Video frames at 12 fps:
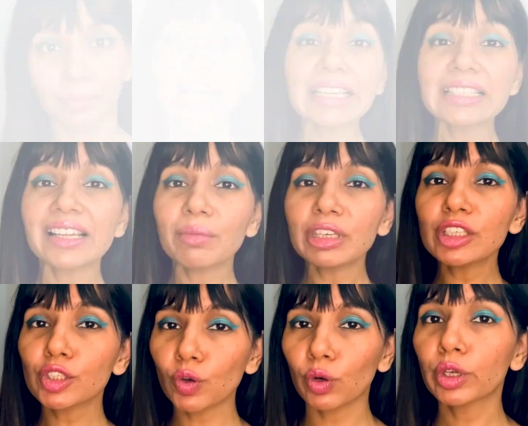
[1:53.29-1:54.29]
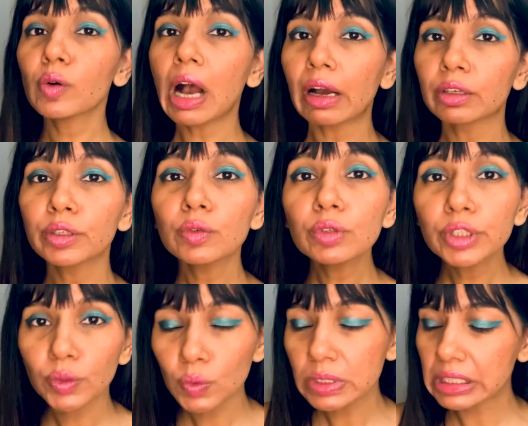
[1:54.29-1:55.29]
Guys, let me show you how you
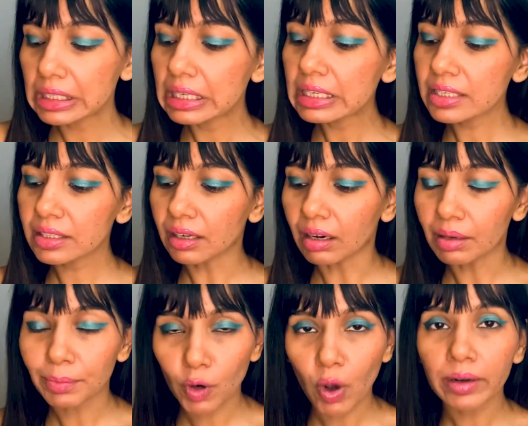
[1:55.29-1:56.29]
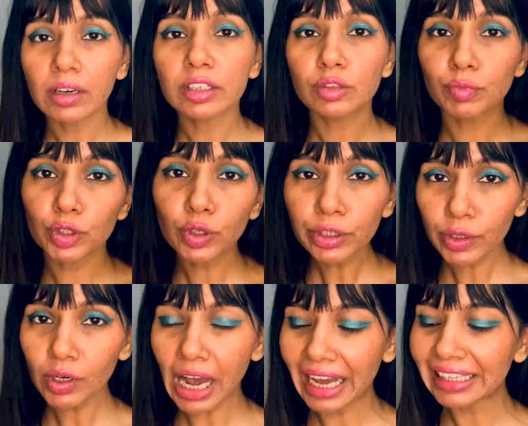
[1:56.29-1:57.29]
use this product to put on
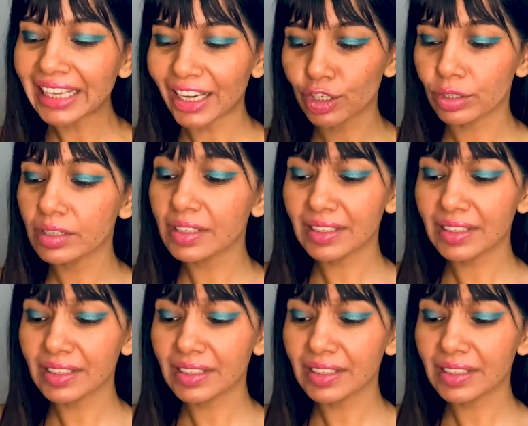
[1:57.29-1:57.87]
your eyelashes.